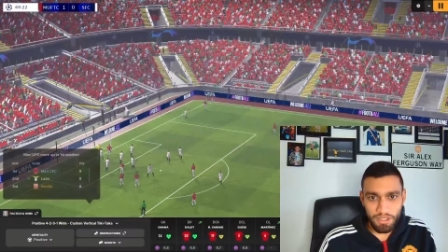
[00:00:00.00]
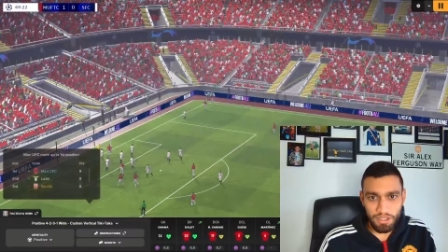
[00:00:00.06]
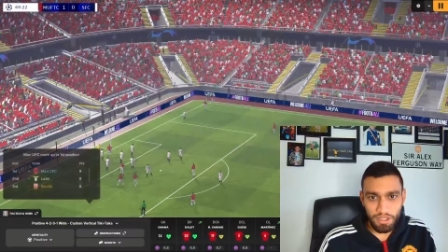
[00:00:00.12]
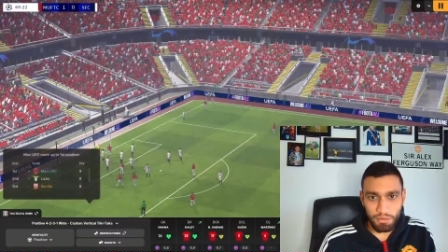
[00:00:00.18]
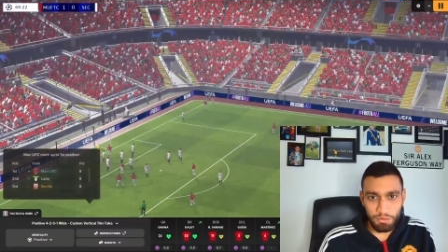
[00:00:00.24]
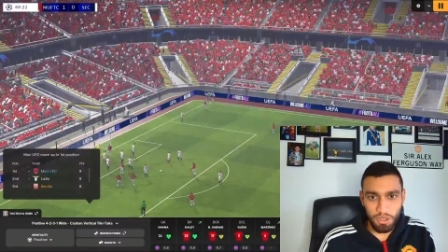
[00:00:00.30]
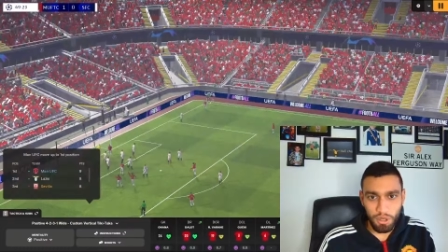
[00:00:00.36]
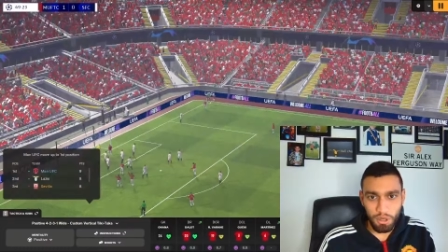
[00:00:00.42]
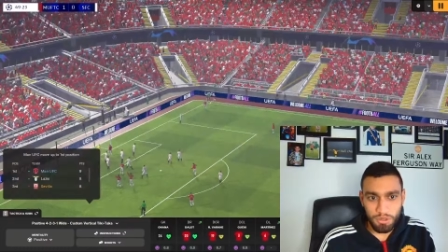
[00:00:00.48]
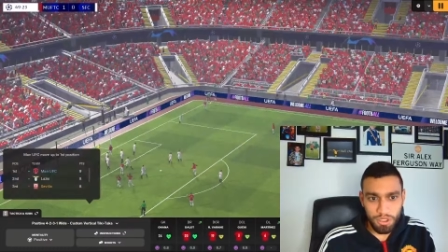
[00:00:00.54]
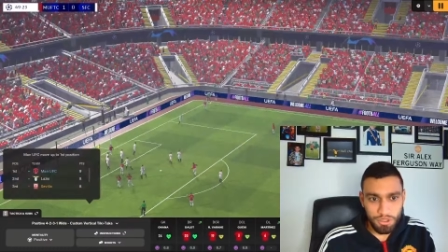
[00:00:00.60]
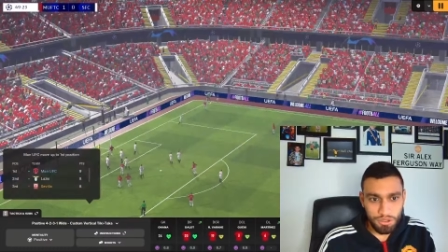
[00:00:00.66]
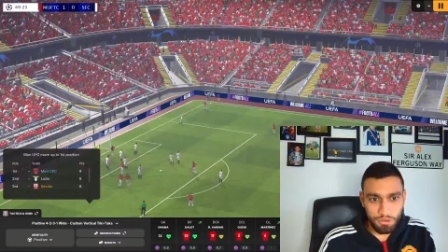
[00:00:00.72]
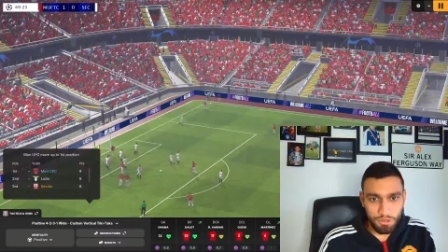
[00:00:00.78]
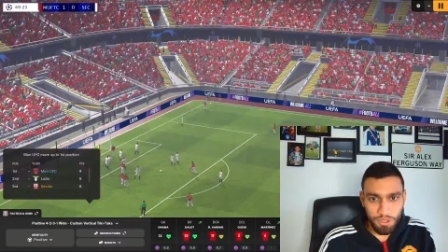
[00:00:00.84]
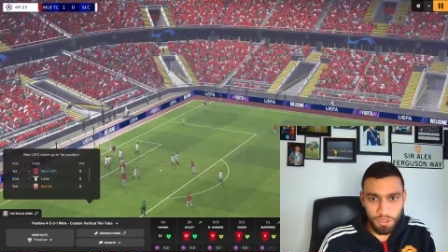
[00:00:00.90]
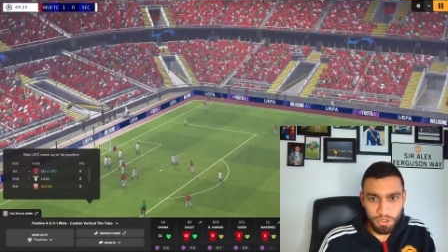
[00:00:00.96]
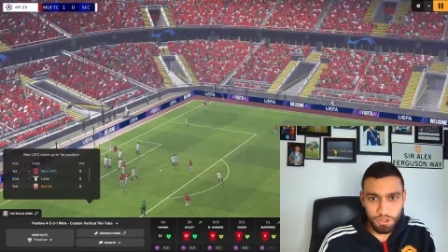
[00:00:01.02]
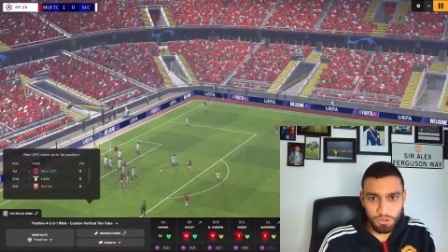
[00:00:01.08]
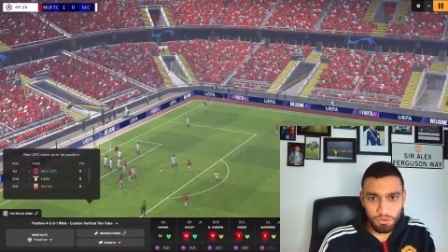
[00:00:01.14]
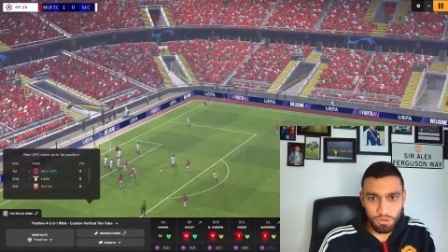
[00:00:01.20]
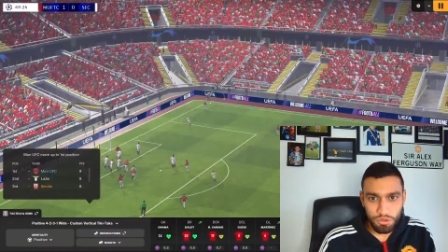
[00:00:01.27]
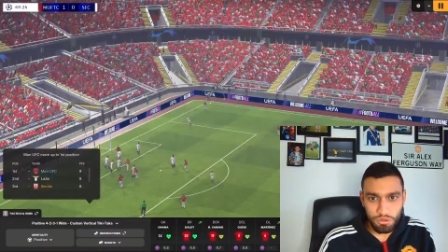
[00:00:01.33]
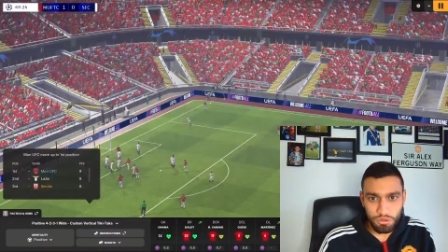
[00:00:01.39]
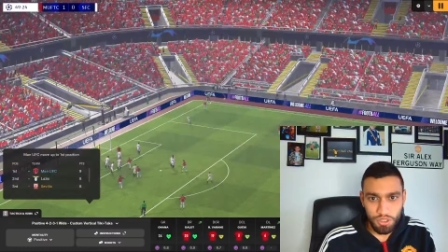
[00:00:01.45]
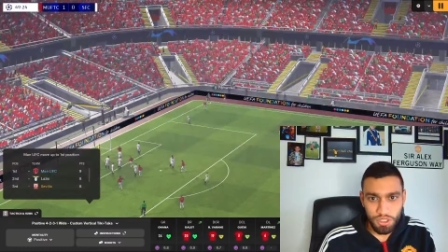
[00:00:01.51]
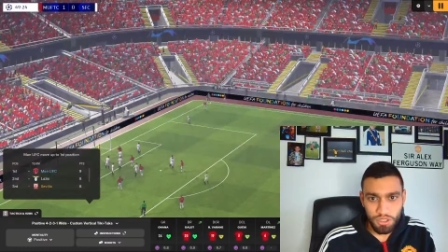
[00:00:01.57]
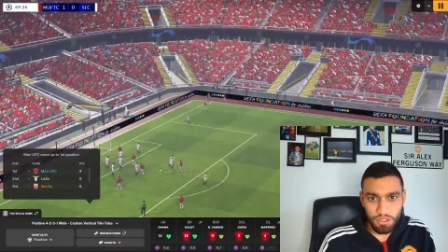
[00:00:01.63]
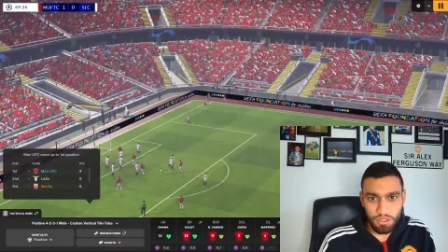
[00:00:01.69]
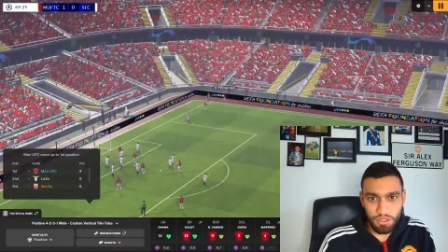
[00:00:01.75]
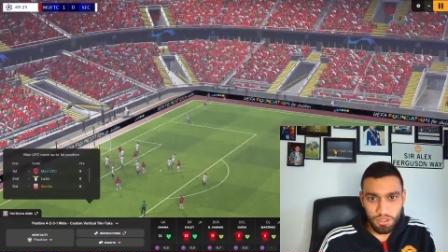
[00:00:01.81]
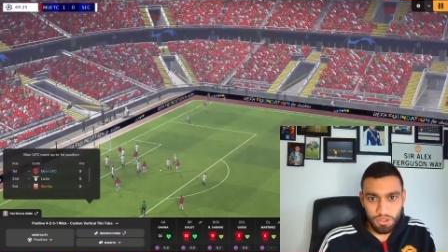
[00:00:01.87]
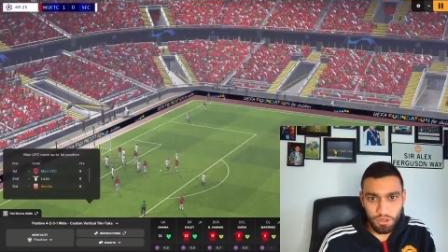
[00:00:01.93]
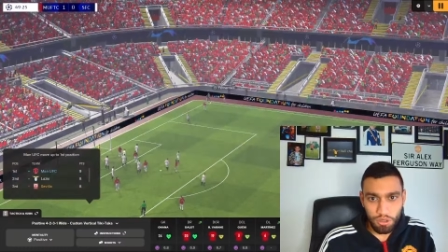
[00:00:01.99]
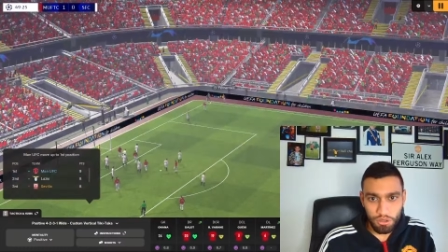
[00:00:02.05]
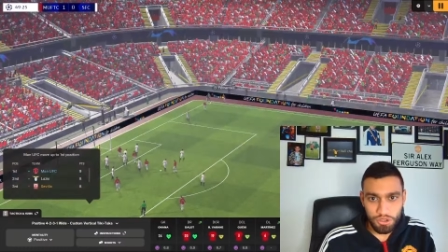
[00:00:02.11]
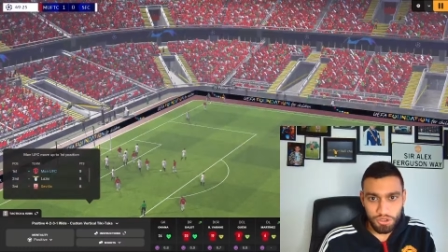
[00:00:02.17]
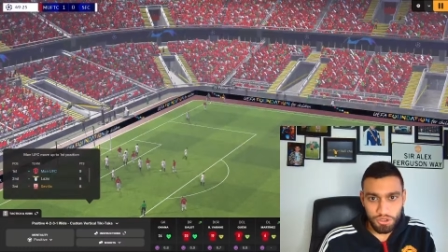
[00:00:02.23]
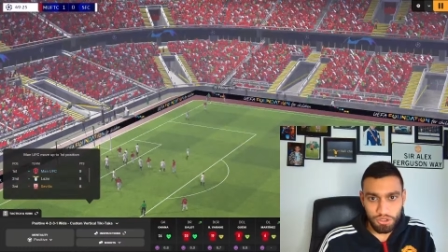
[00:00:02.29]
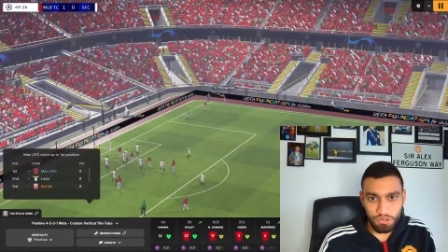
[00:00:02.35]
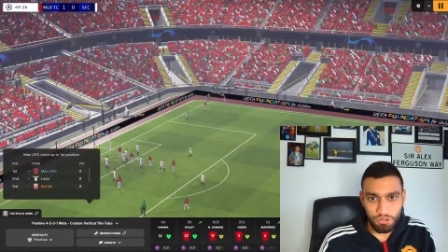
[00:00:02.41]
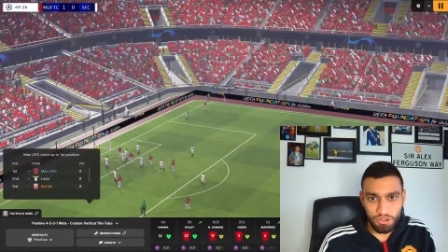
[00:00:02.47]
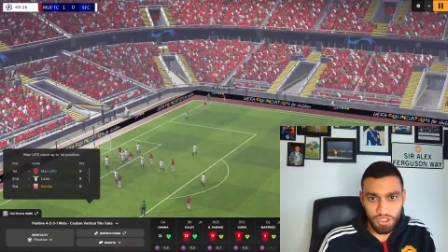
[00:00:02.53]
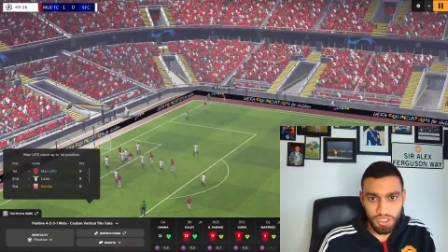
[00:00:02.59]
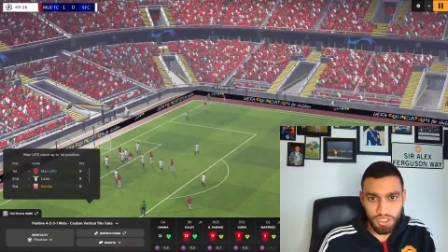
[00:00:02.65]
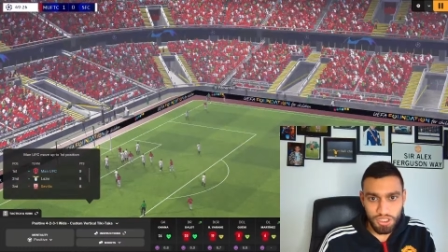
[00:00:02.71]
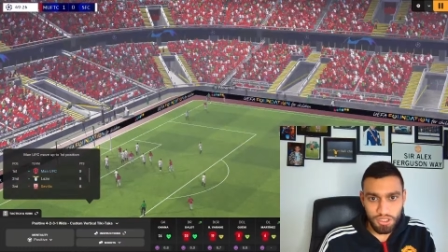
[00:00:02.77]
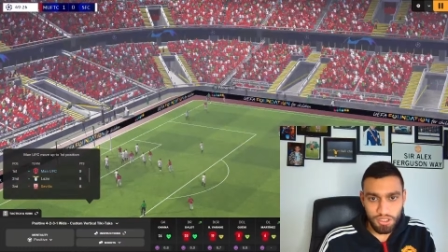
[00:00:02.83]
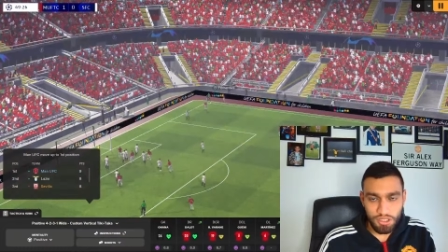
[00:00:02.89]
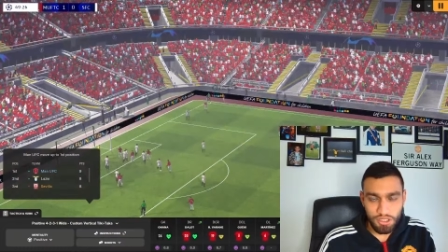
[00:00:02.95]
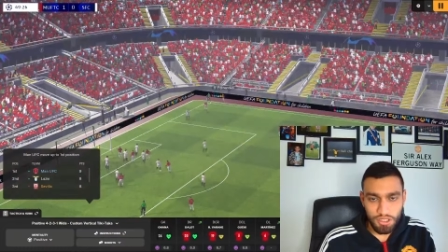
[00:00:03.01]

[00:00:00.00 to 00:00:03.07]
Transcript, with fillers: Come on, are we going to do another short corner? Or just going to cross it in?